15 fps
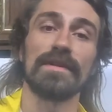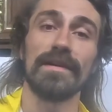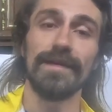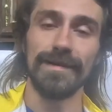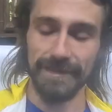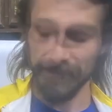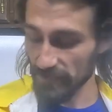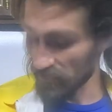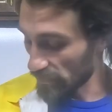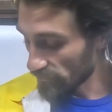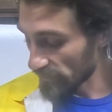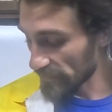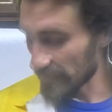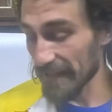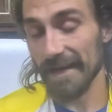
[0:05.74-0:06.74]
duck, it's the
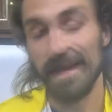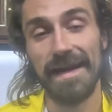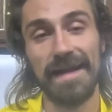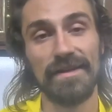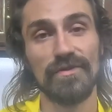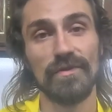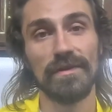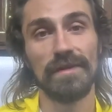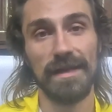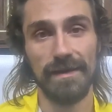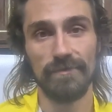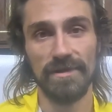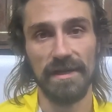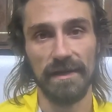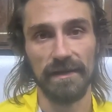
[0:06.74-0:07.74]
closest thing I had to a
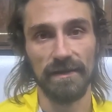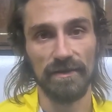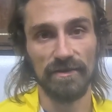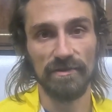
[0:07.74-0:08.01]
lab jacket.